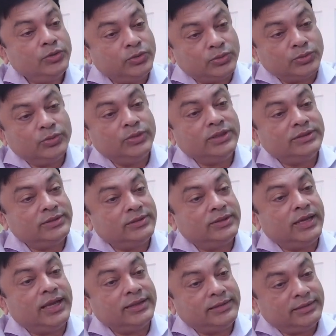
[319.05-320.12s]
Two is to
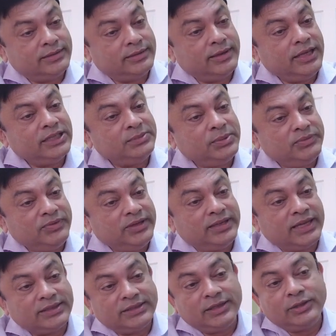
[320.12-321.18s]
get HPV
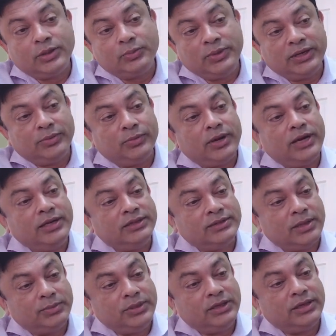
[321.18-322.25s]
testing done. One is
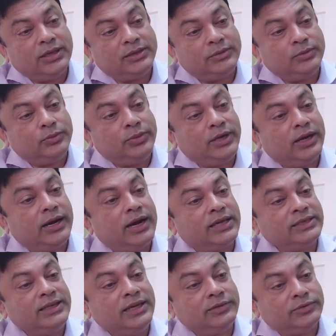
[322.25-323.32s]
something that we are
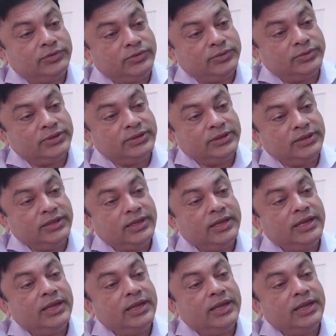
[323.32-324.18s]
actually introducing,